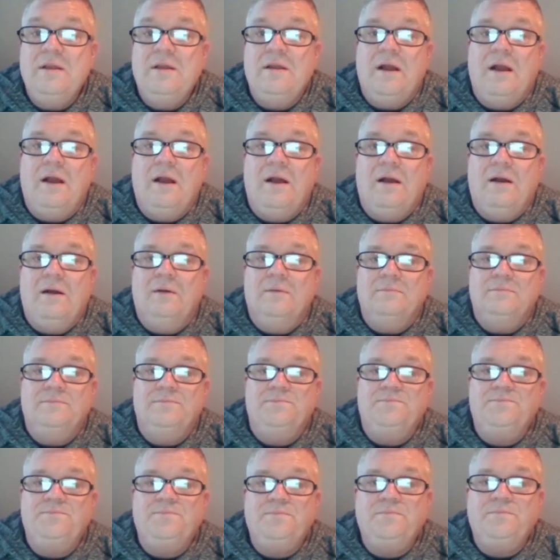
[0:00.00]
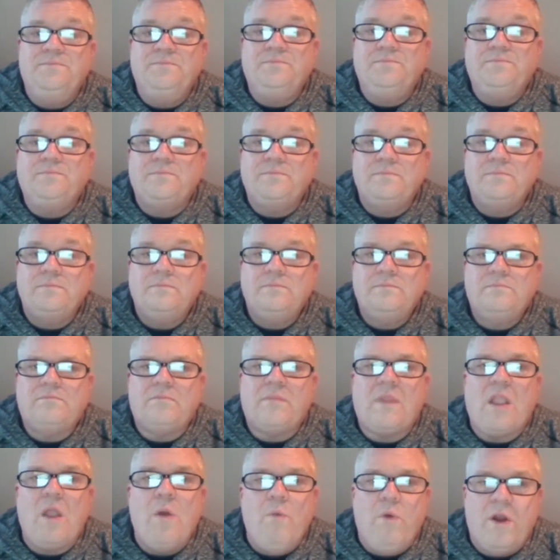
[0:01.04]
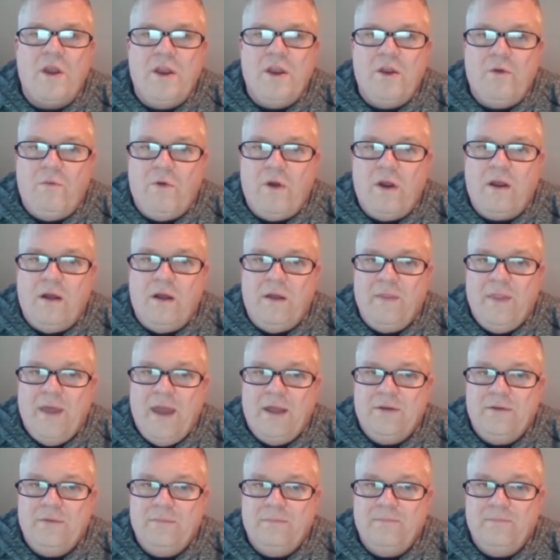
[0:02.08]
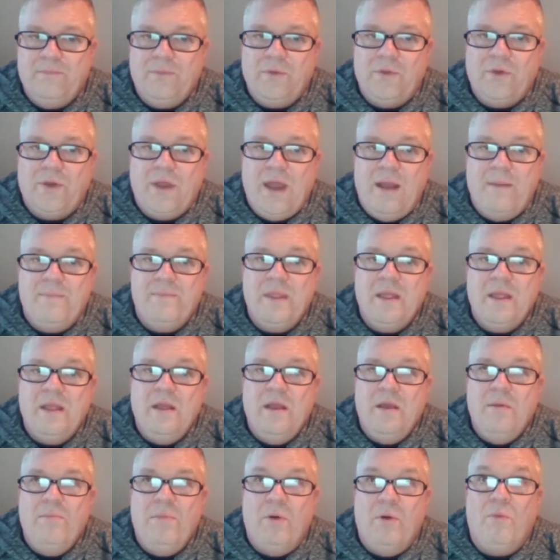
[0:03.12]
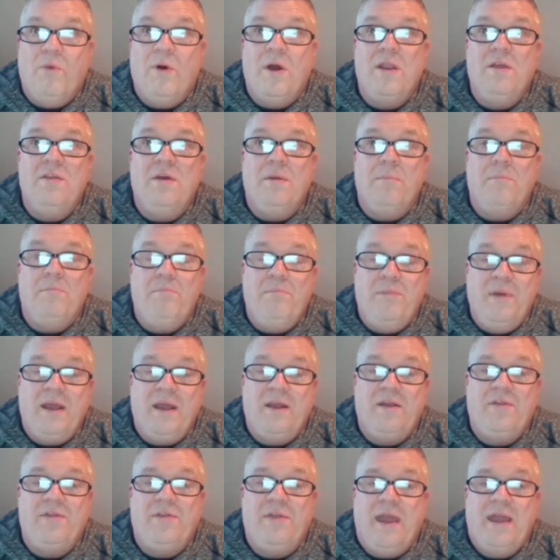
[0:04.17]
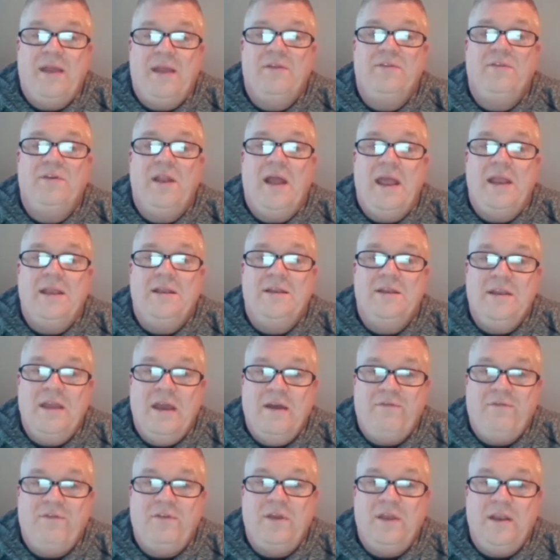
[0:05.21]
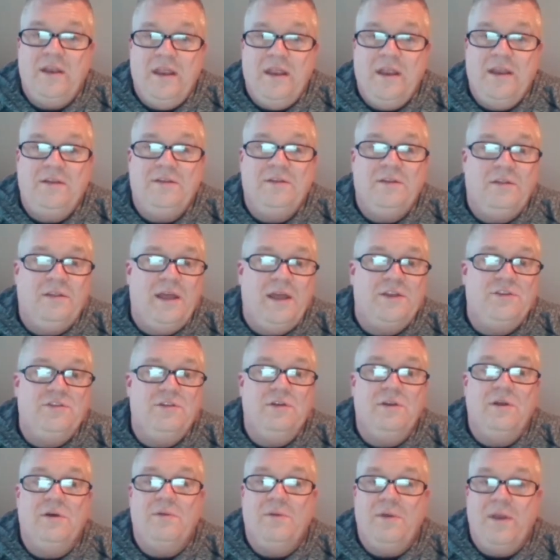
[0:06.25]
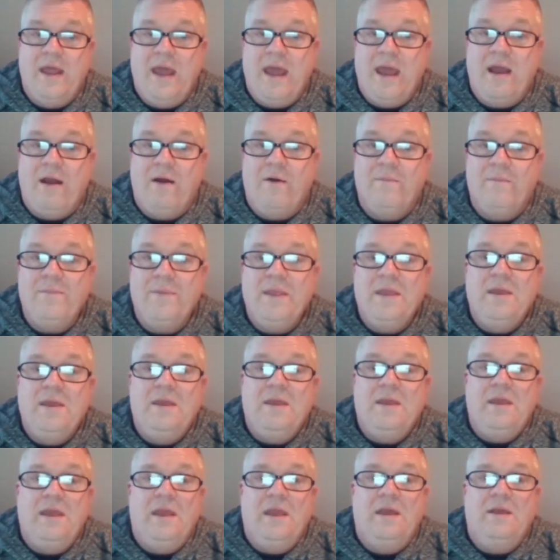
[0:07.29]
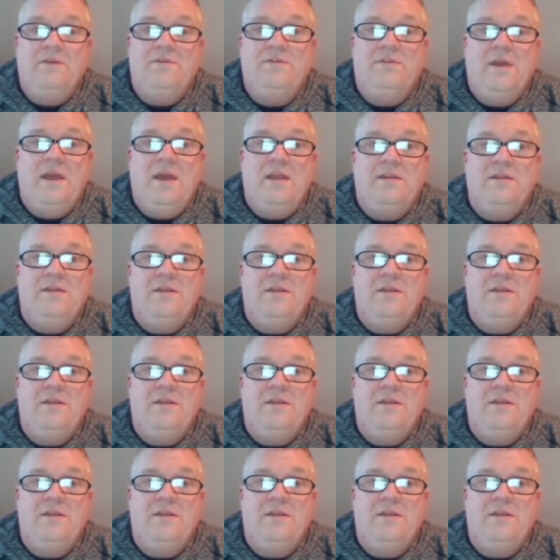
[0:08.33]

We're going to work on that. Okay. But one of the big things that I definitely need to let you know now is that